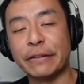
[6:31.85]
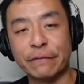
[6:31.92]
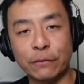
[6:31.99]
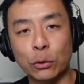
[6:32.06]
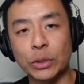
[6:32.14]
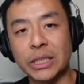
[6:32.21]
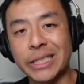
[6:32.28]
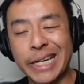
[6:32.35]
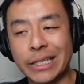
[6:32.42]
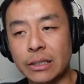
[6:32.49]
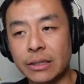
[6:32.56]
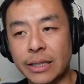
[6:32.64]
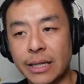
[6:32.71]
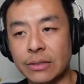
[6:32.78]

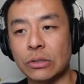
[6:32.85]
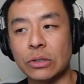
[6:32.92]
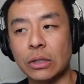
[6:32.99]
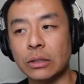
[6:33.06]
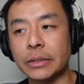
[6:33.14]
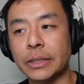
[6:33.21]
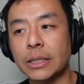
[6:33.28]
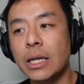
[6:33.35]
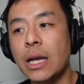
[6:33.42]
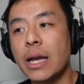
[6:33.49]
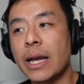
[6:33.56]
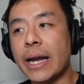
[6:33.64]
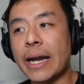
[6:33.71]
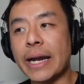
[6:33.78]
$48,000
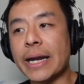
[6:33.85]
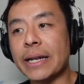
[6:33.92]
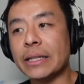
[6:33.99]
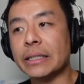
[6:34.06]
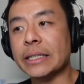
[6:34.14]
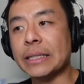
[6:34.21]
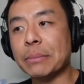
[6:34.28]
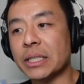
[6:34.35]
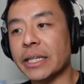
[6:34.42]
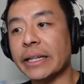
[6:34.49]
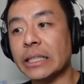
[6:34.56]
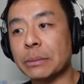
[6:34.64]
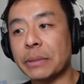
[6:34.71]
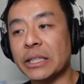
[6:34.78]
and the
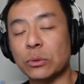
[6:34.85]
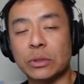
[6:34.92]
Mercedes-Benz will